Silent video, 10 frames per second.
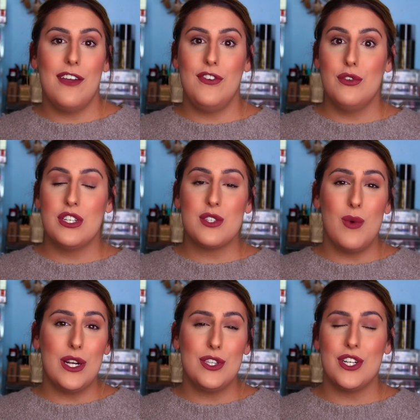If you just
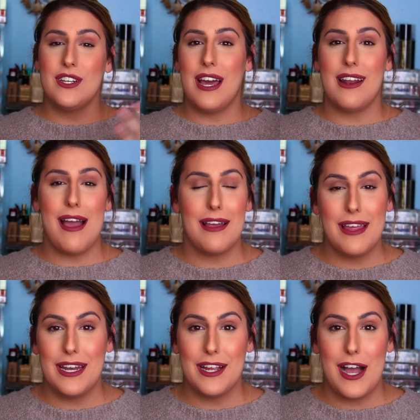want to learn how to
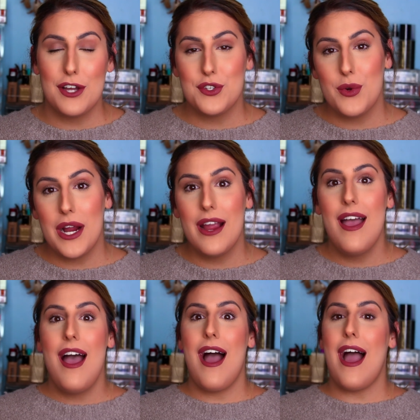highlight and contour,
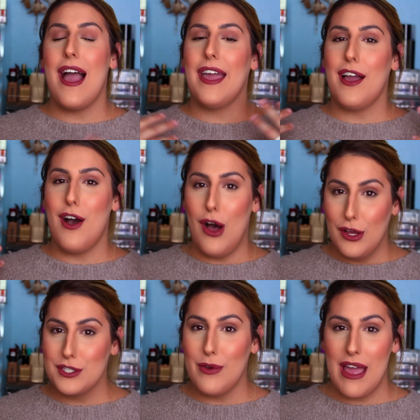I
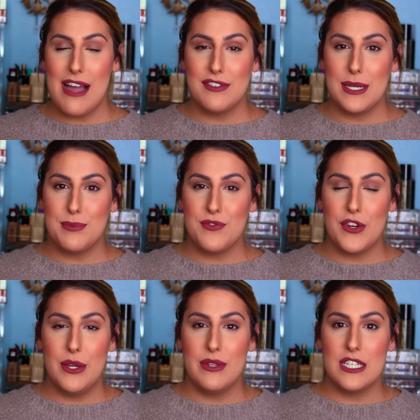also have tips
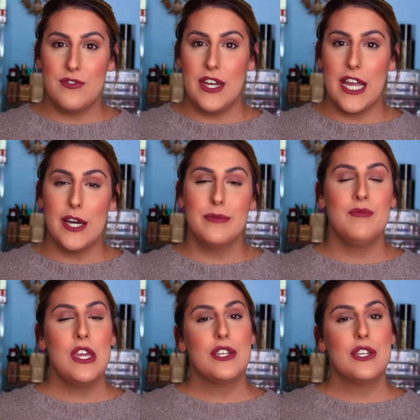for you in this video.